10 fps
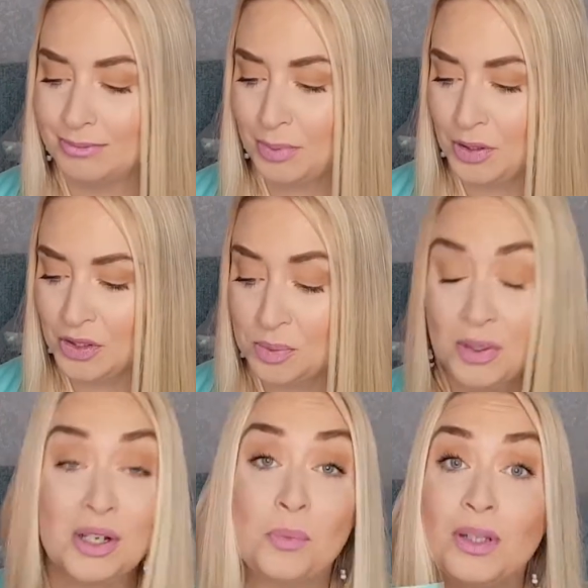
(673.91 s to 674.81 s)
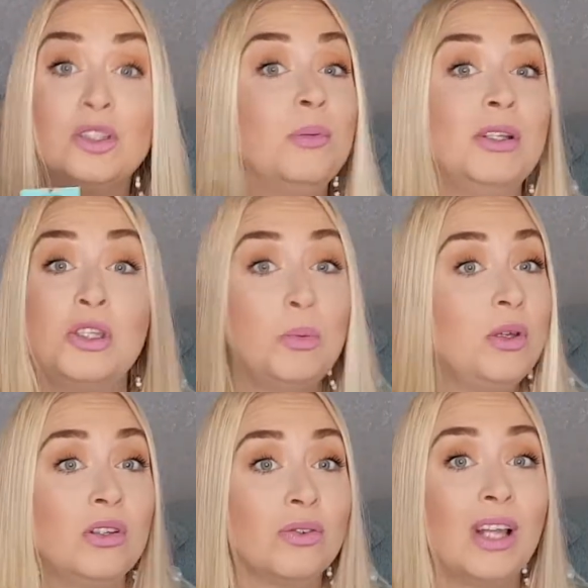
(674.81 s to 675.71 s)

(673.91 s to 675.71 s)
product, but it will come in super useful.